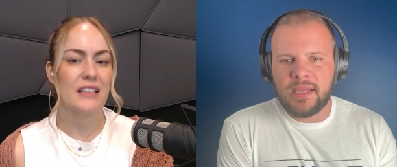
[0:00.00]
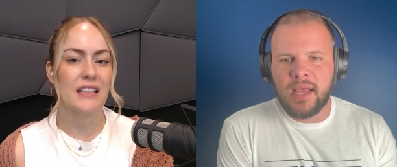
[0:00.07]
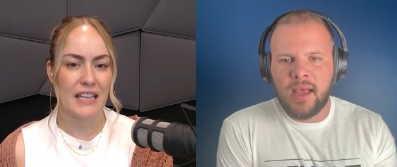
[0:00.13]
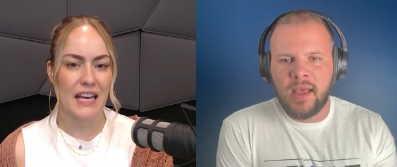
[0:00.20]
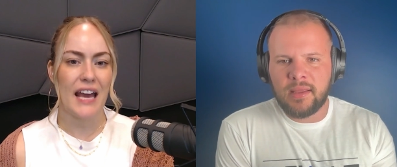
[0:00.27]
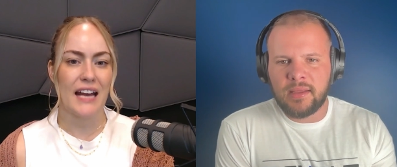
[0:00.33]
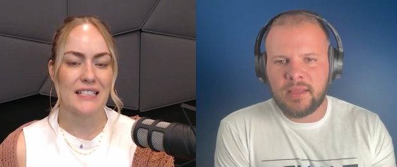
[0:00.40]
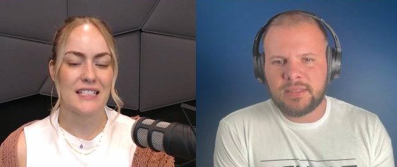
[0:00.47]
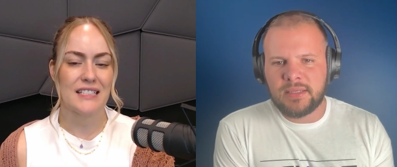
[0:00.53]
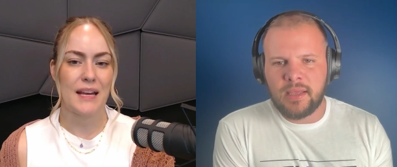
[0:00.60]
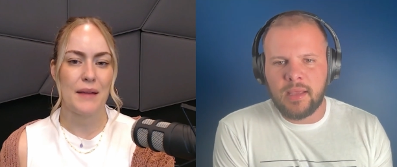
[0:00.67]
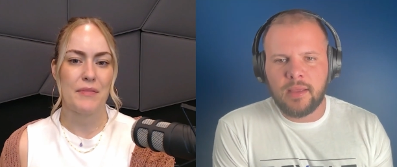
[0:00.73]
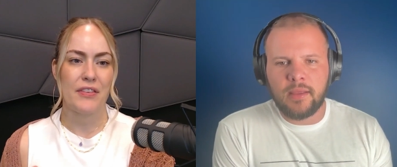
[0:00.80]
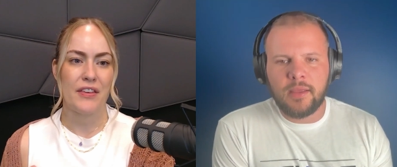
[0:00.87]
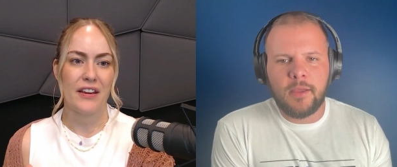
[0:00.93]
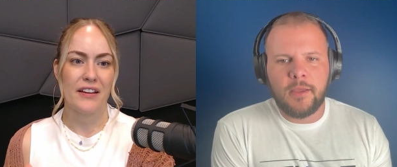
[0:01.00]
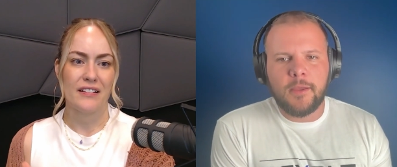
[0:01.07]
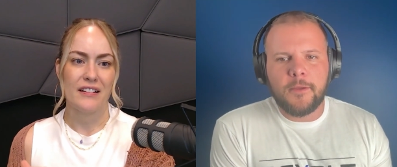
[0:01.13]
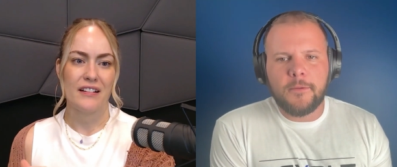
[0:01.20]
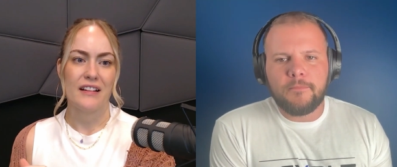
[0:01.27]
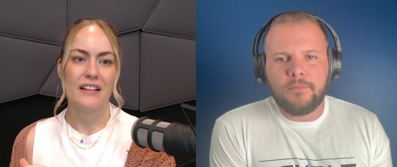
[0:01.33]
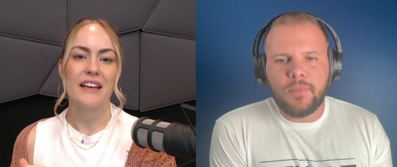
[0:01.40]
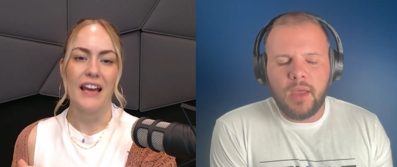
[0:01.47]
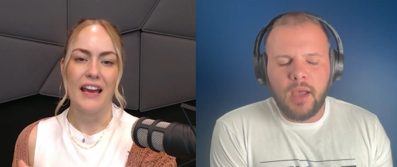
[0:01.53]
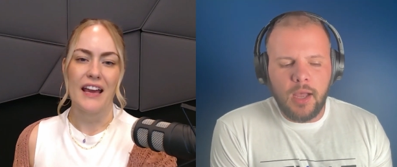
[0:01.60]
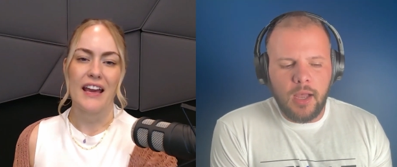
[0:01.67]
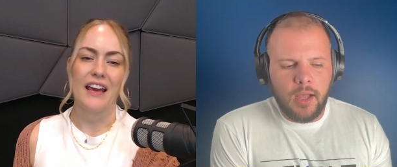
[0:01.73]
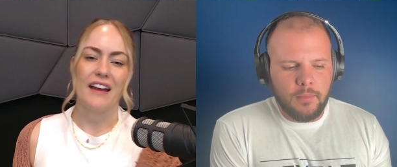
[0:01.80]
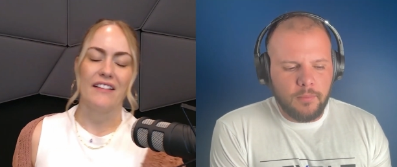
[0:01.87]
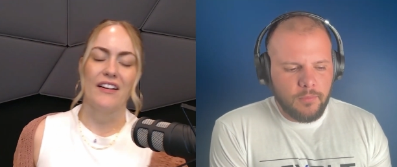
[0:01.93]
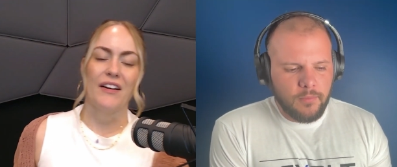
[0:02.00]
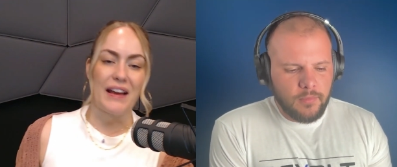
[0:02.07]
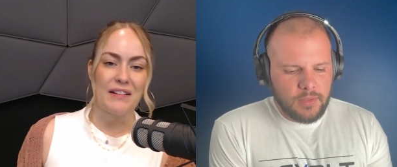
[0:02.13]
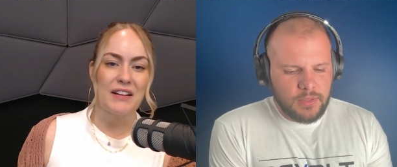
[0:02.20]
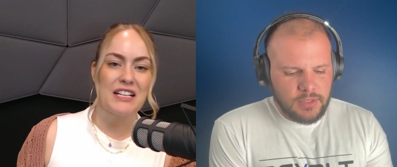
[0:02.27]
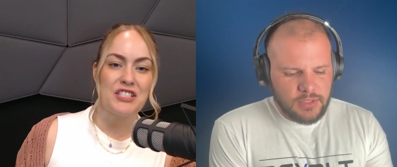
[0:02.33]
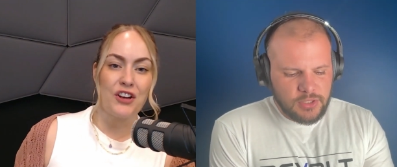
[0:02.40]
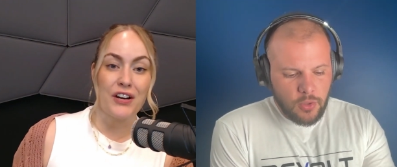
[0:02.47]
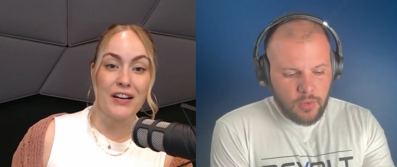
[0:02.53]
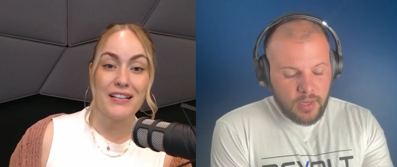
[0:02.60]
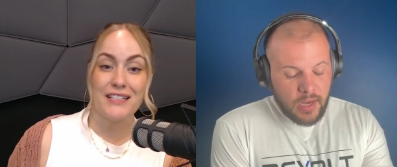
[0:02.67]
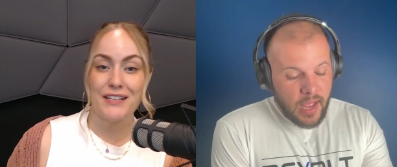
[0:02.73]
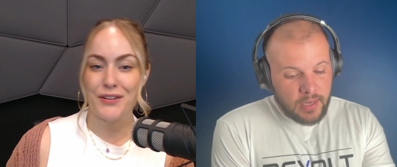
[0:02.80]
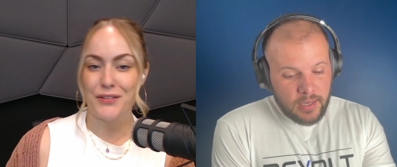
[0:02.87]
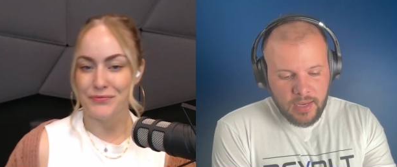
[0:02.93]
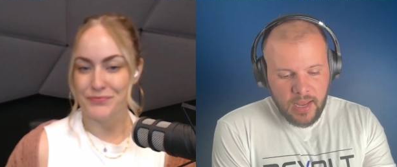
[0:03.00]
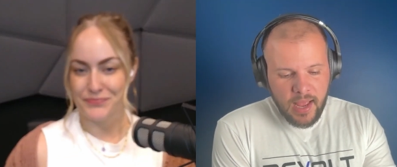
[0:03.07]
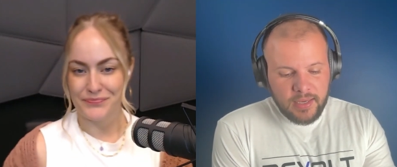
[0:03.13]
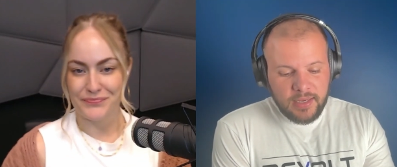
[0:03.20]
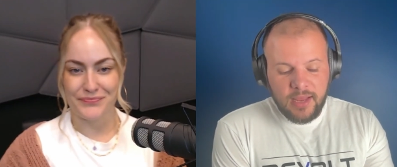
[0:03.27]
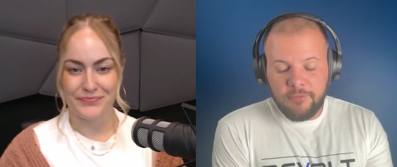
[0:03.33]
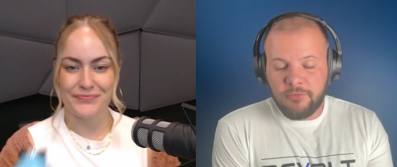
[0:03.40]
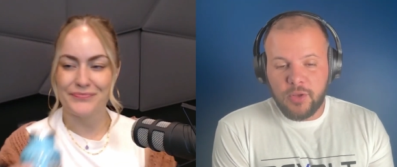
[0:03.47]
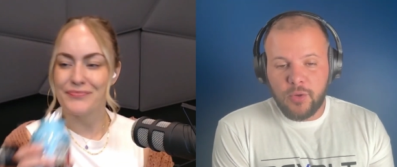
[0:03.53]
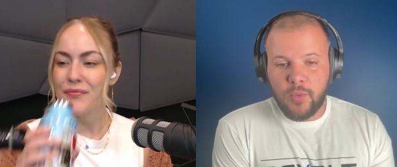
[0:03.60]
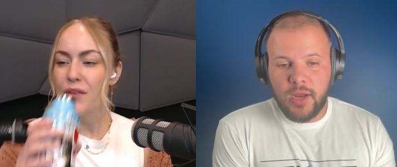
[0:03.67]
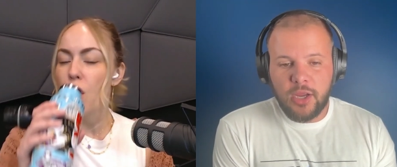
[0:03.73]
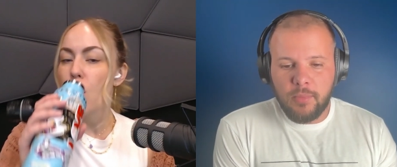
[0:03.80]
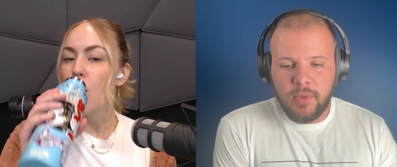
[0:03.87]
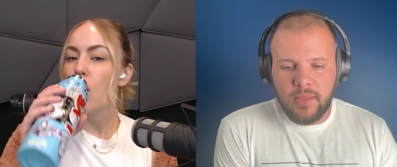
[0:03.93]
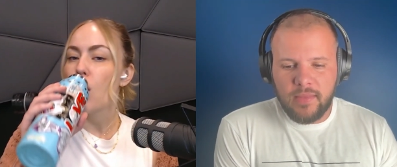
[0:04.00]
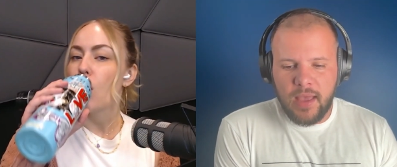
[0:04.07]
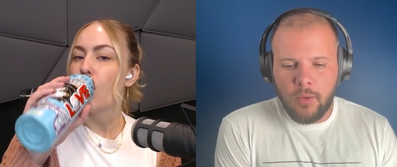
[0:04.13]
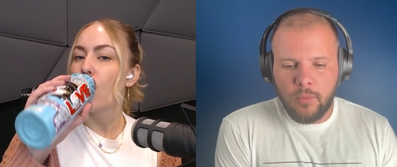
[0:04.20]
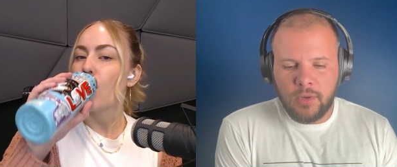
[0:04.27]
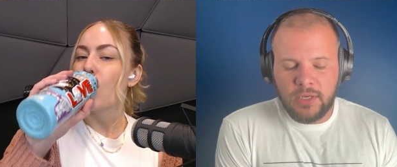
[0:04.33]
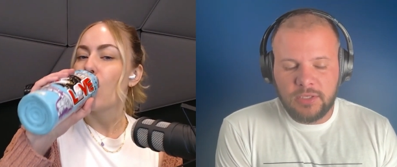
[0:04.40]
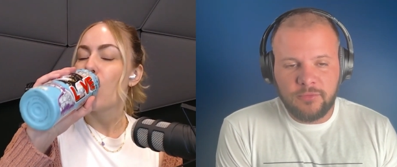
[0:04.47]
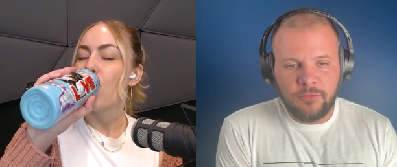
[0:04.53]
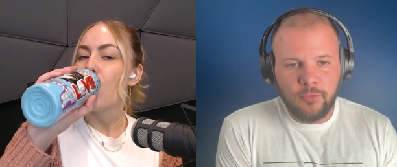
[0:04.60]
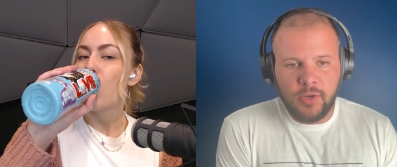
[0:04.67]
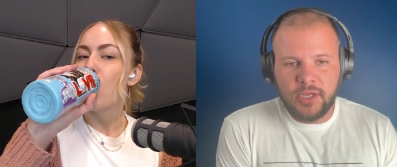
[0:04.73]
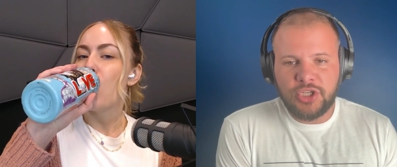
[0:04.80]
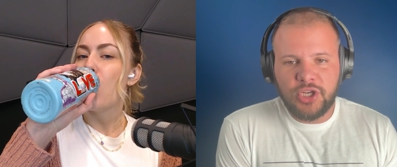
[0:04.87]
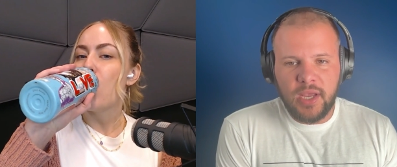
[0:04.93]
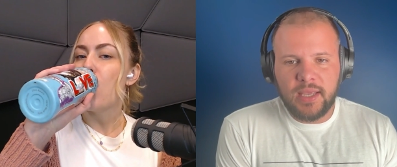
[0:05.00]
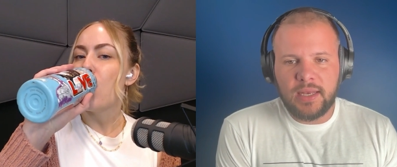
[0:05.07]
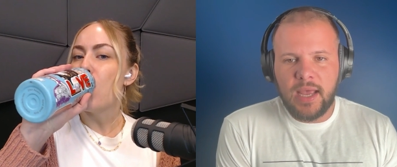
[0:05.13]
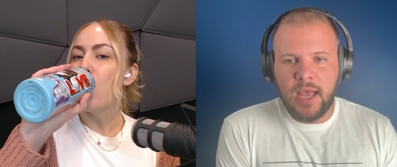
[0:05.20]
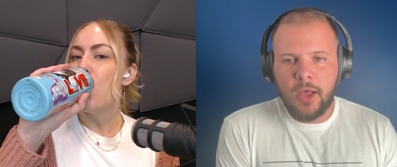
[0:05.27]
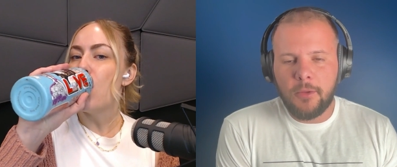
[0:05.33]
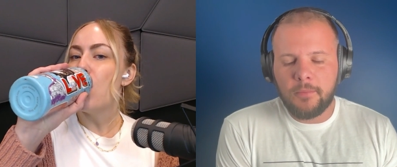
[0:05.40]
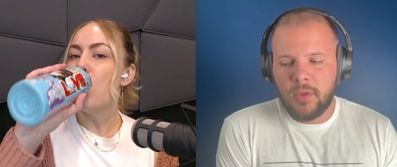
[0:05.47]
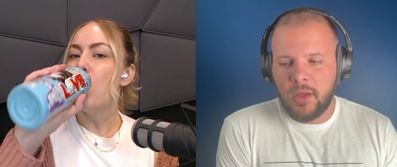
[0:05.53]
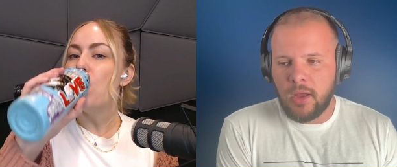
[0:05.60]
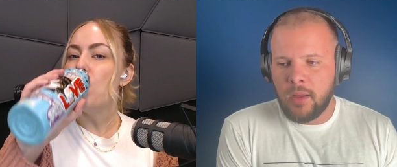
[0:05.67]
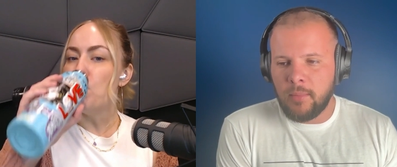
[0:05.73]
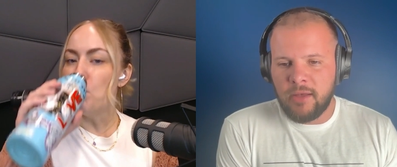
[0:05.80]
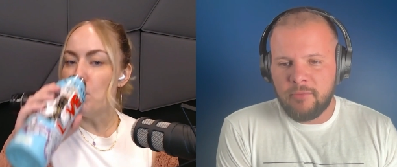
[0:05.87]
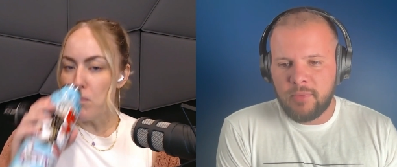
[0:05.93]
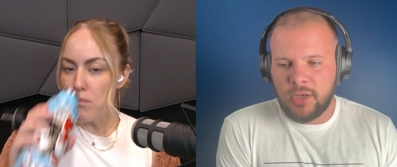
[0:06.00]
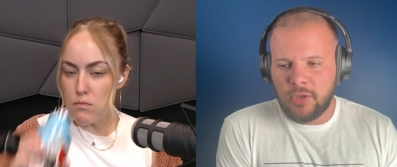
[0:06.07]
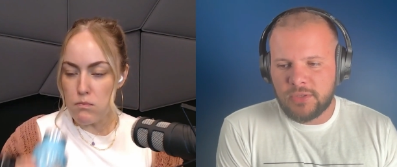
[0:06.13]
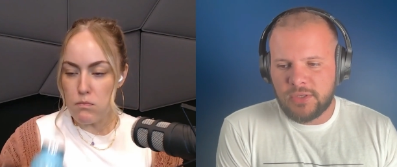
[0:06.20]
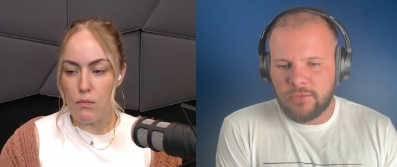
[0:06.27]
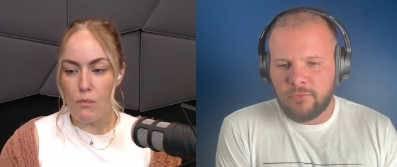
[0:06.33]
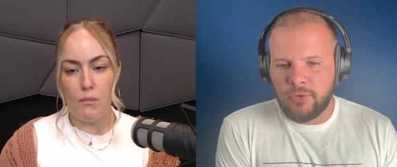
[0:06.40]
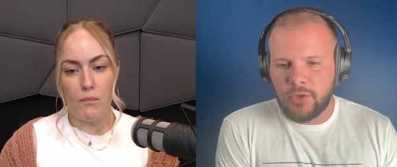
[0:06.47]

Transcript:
Speaker 1: Yeah, it's the same thing. Yeah, yeah, yeah. Uh, okay. Sorry, so continue.
Speaker 2: I, I, definitely recommend that one. It's free. Check it out. Um, I've been using it for